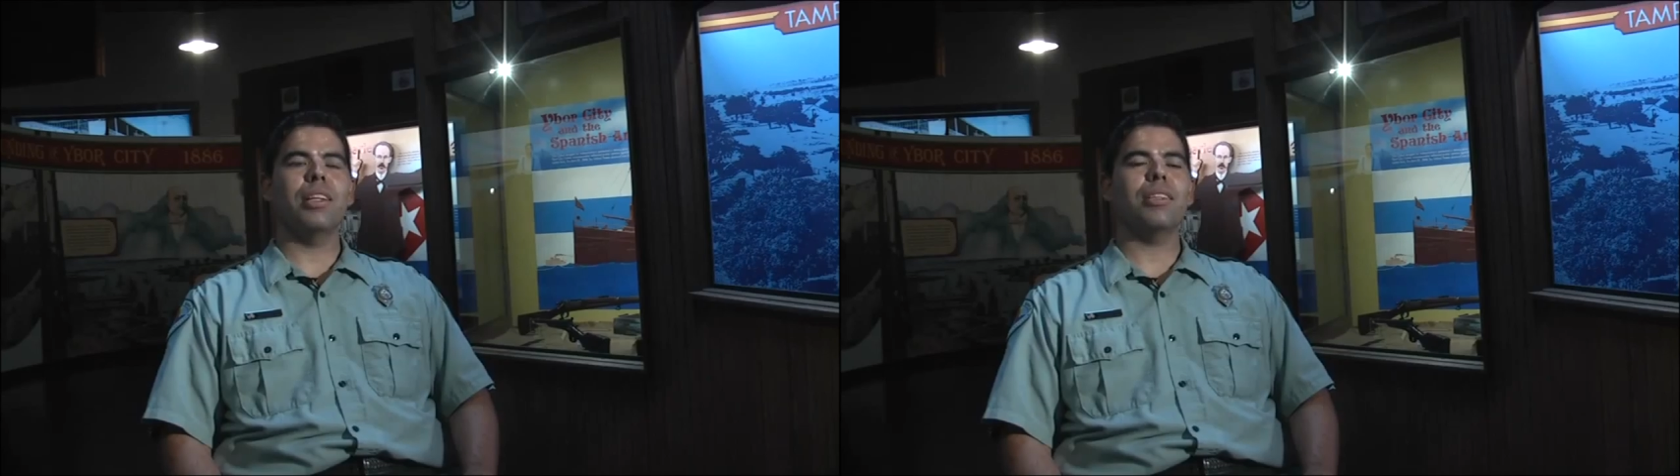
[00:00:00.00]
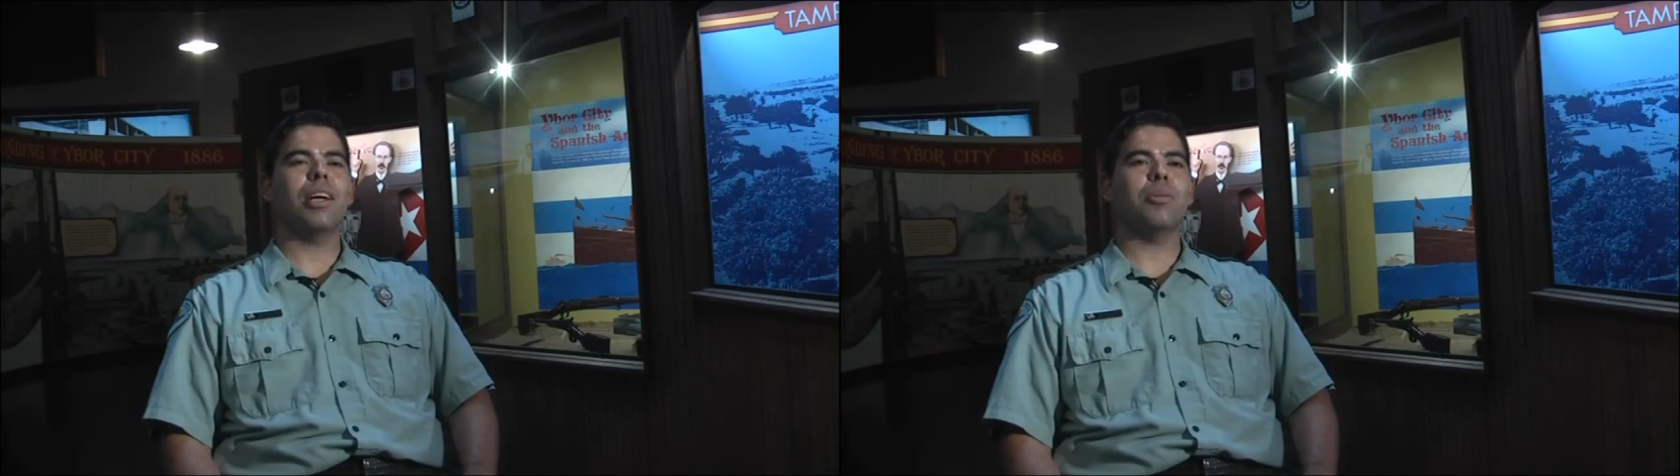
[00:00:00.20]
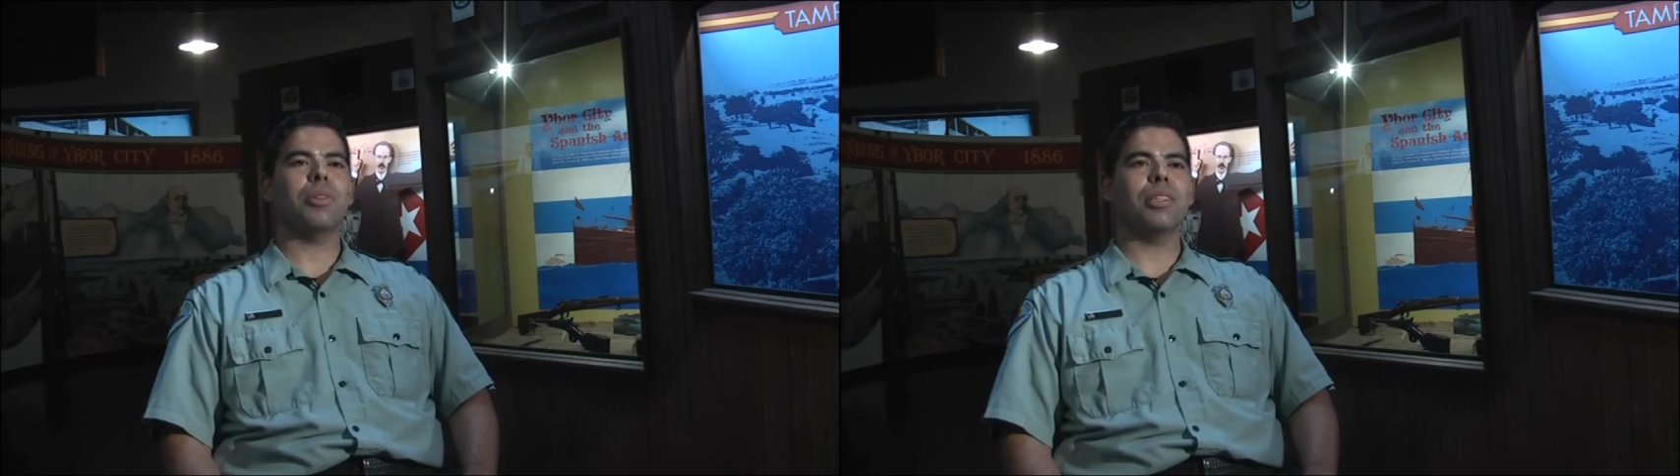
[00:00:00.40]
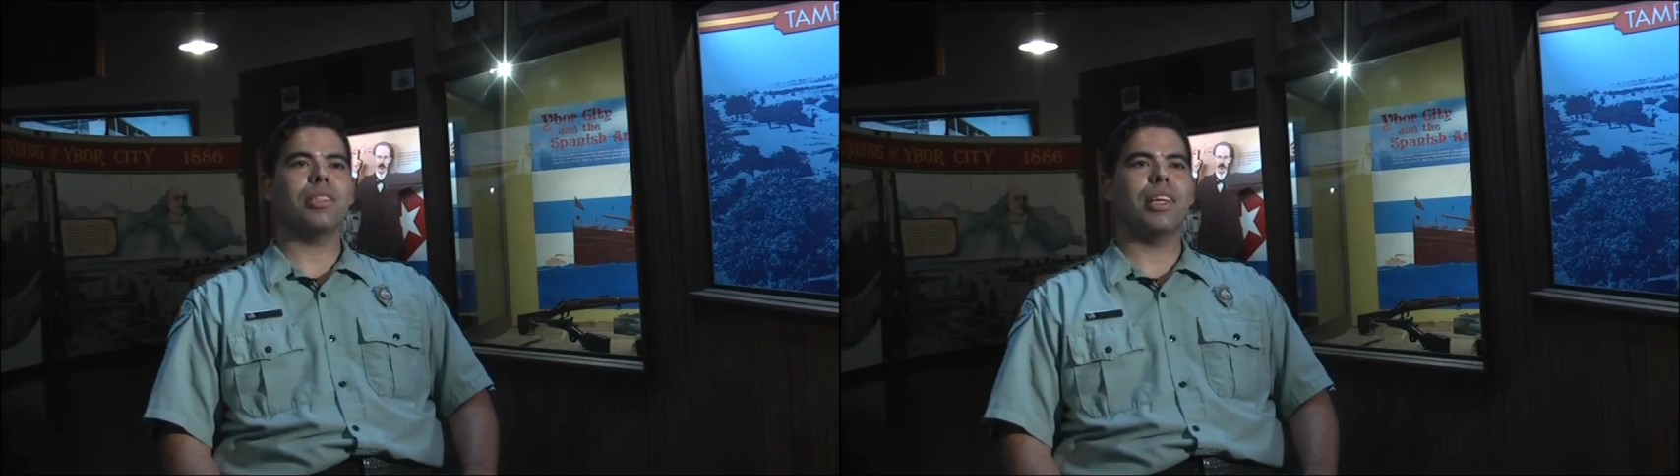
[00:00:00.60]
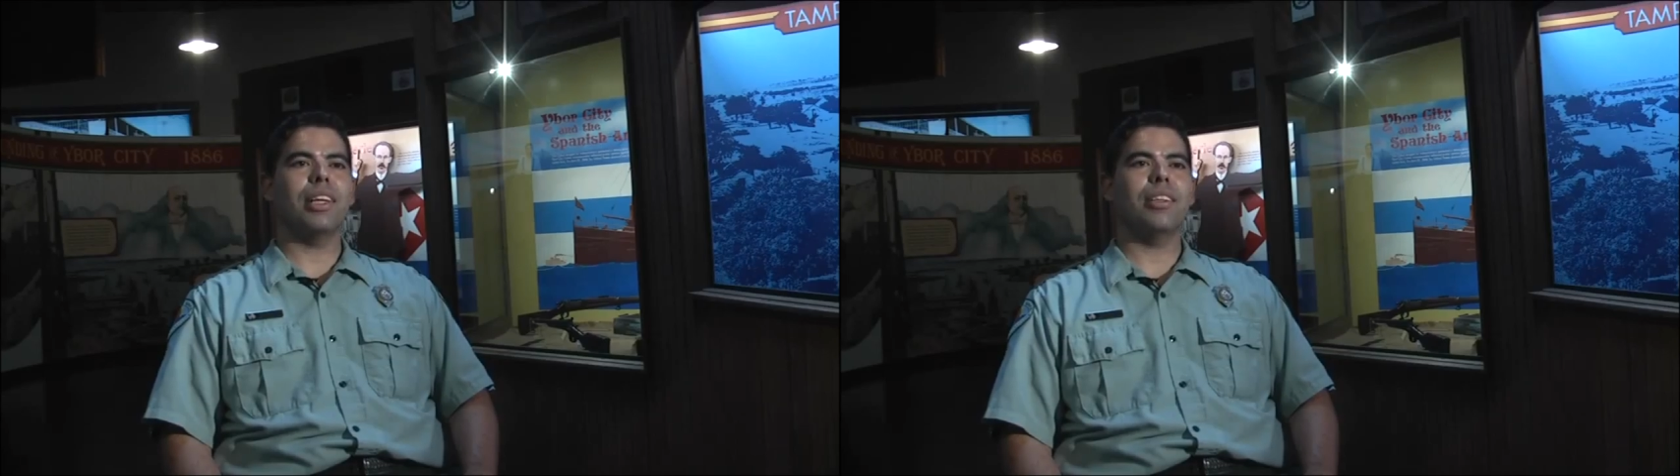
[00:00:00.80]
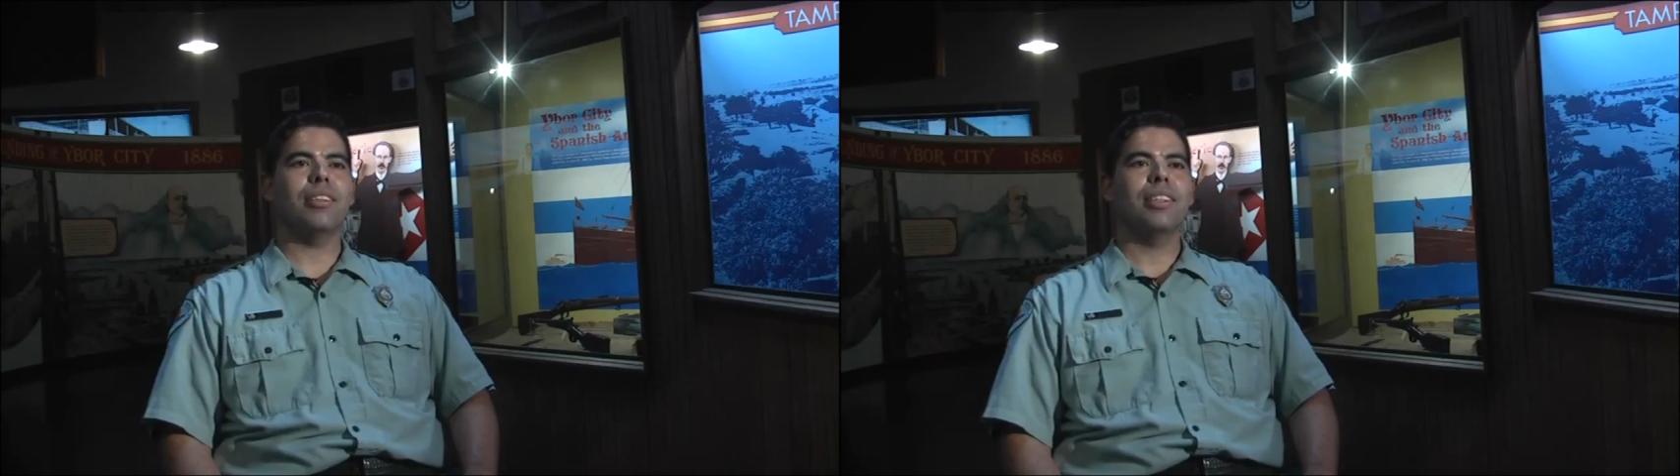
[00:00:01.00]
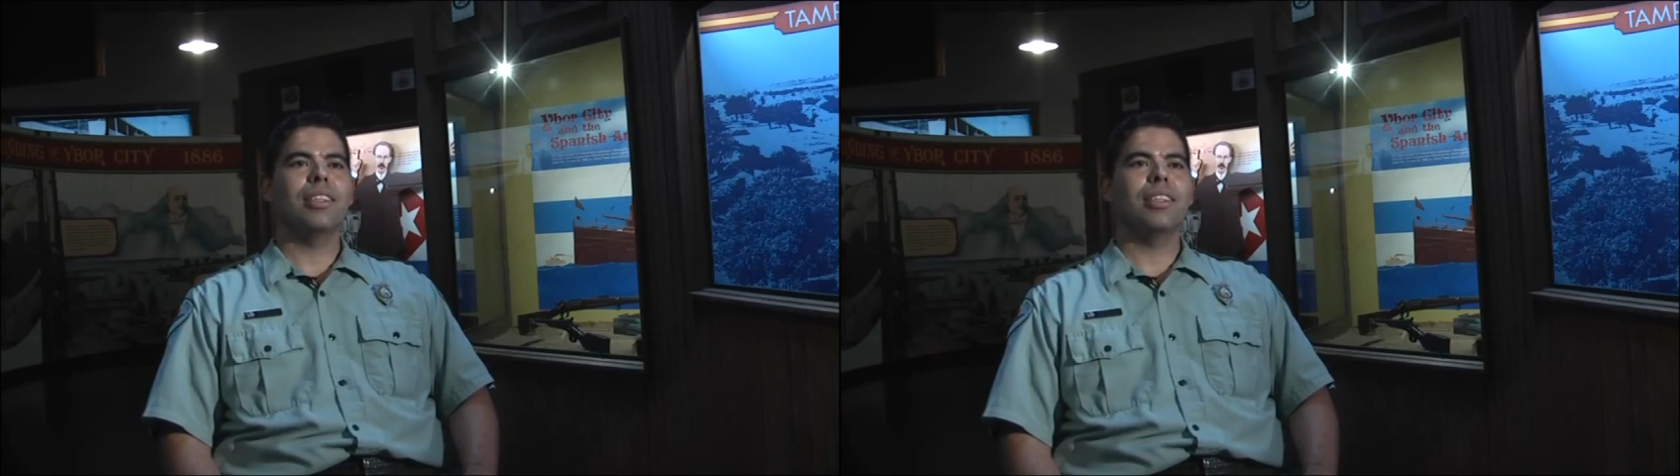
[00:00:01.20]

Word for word: and they talked with the state.